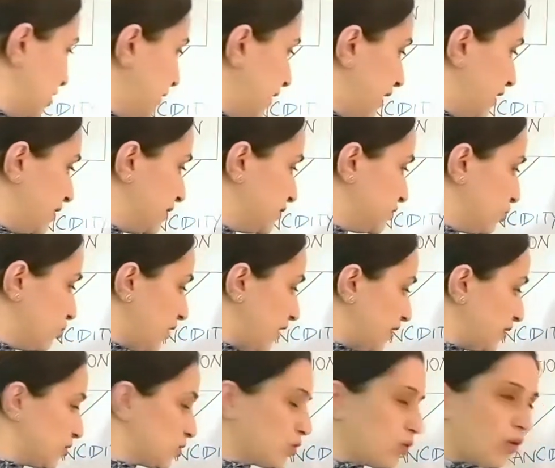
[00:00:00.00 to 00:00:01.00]
that is known
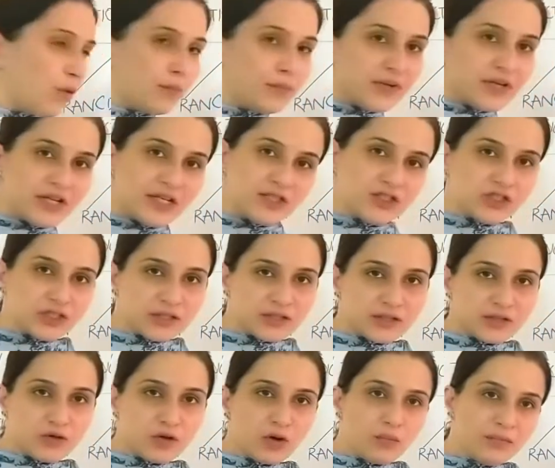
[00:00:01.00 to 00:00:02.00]
as
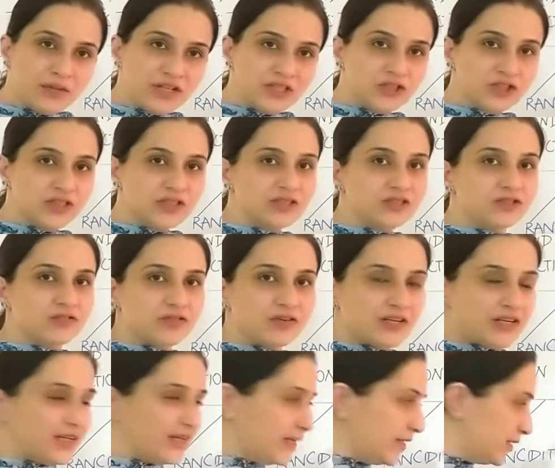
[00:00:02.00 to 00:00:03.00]
combination. Combination is
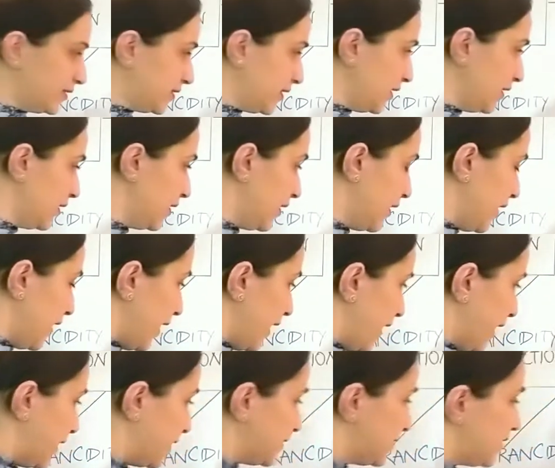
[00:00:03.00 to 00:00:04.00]
very easy
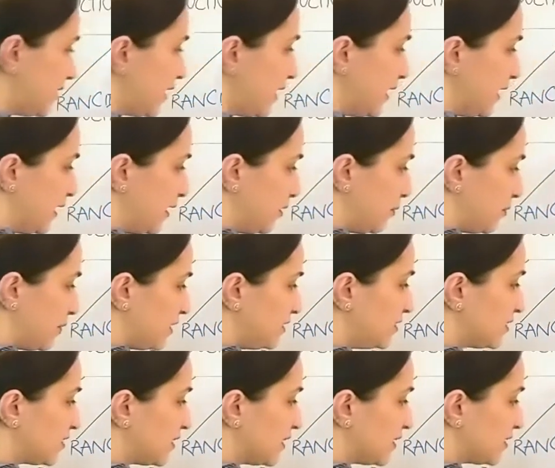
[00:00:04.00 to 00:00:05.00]
as the
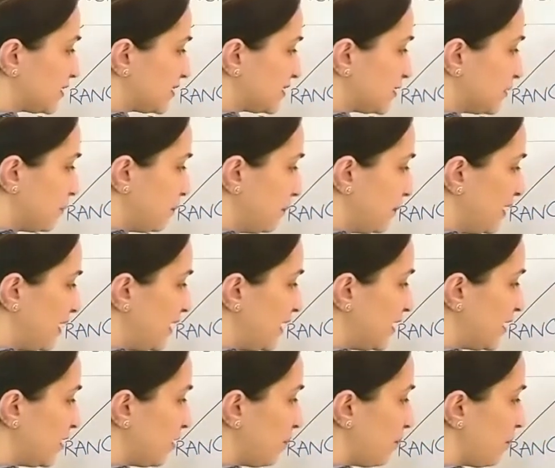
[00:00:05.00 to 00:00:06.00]
elements
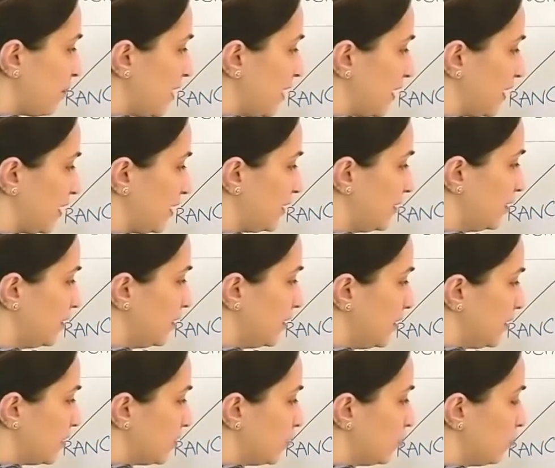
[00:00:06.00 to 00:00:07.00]
simply
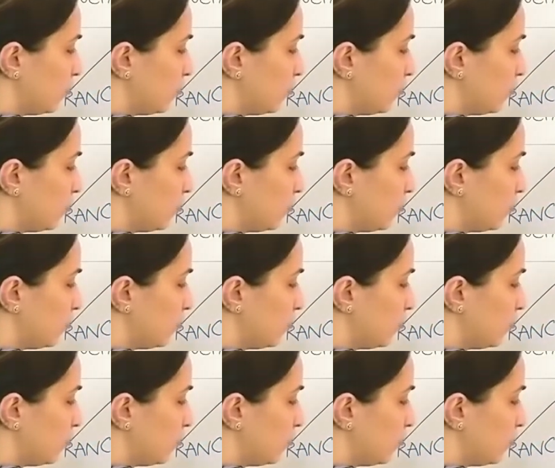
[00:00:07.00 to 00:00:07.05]
combine to